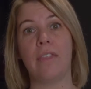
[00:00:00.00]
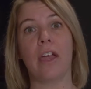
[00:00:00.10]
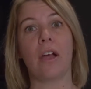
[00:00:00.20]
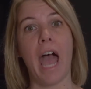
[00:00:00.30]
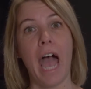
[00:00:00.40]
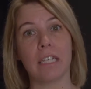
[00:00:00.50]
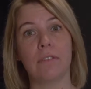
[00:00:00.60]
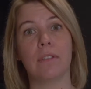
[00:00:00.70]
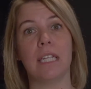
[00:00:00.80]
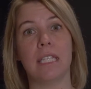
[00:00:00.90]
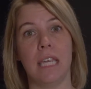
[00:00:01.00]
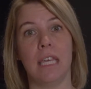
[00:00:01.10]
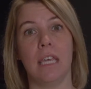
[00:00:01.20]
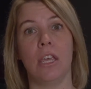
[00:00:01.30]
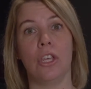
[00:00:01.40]
They are actively
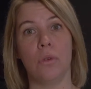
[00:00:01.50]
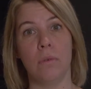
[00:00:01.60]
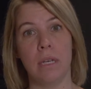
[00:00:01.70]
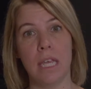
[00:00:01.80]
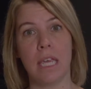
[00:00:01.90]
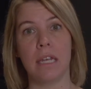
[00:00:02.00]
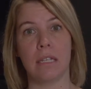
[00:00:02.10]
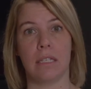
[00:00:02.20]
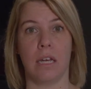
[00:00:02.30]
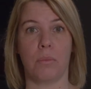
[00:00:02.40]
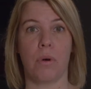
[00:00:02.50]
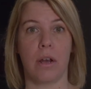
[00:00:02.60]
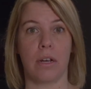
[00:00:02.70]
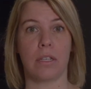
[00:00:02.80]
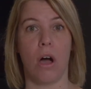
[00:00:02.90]
seeking unique and distinct
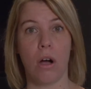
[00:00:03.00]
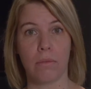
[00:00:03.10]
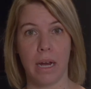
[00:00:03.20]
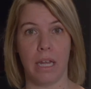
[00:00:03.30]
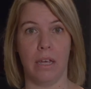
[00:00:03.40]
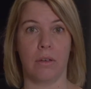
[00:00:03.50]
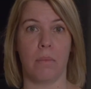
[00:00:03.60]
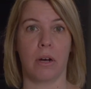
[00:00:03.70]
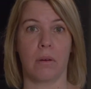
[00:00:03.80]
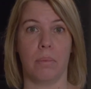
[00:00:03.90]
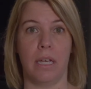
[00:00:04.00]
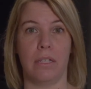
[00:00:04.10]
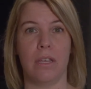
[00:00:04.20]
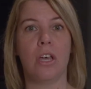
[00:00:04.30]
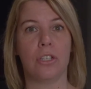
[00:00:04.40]
products already in the marketplace